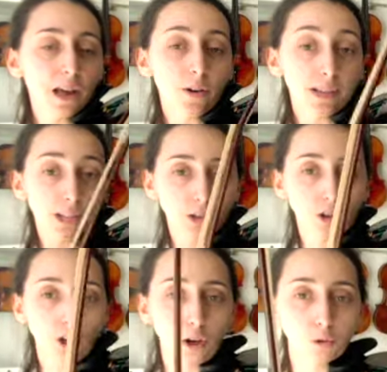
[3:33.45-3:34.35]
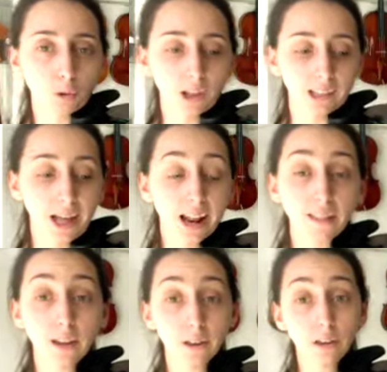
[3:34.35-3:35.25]
Okay, so you can go through like that, and
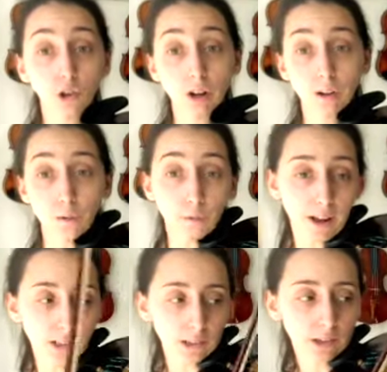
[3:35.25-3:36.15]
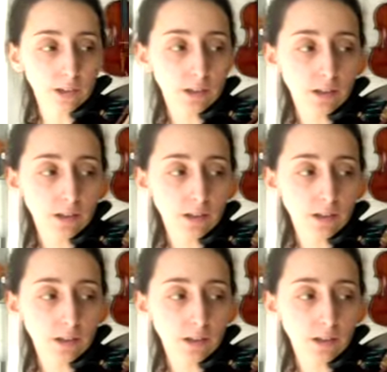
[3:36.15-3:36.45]
then you can try to go faster.